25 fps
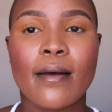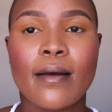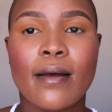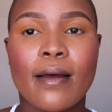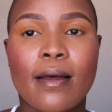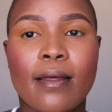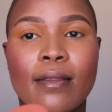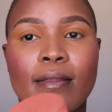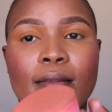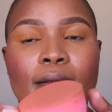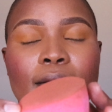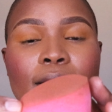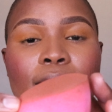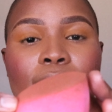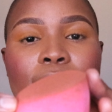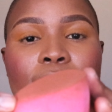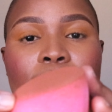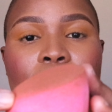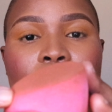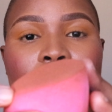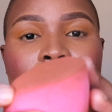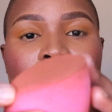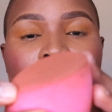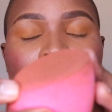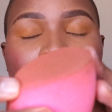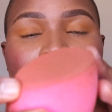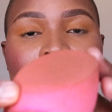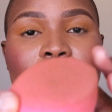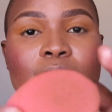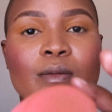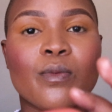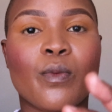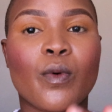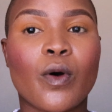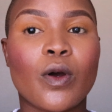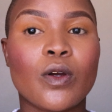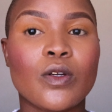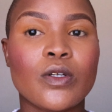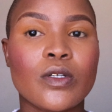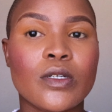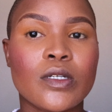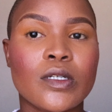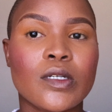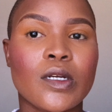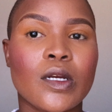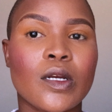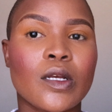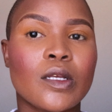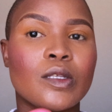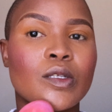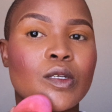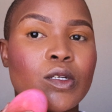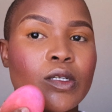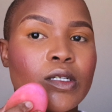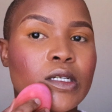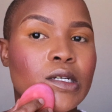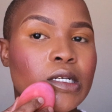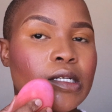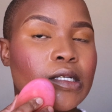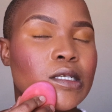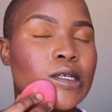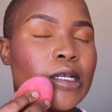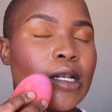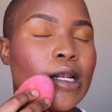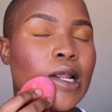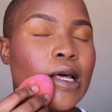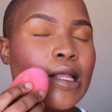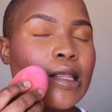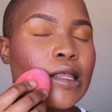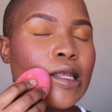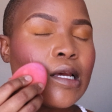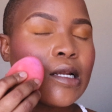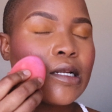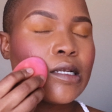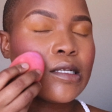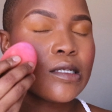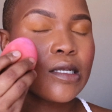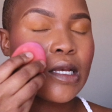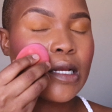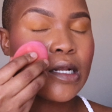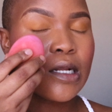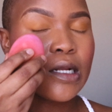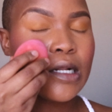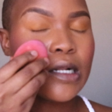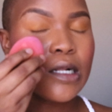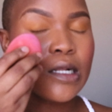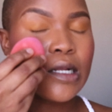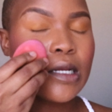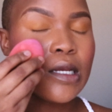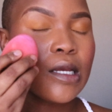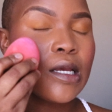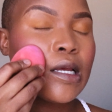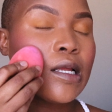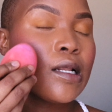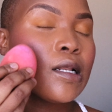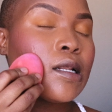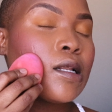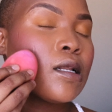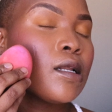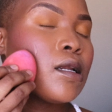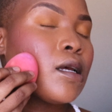and then I take my sponge to just let that settle in